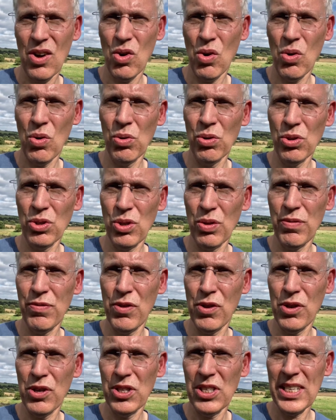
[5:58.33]
also
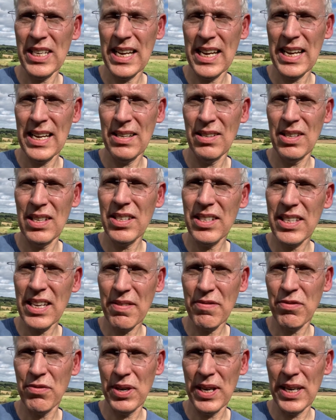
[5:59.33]
firsthand the
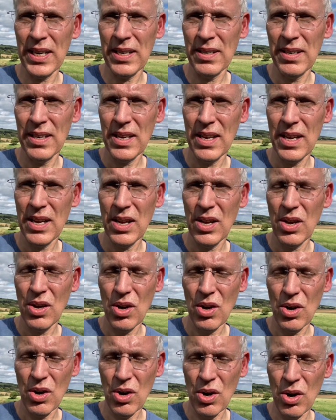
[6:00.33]
suffering
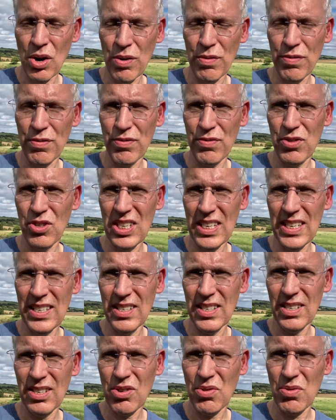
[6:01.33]
of Jesus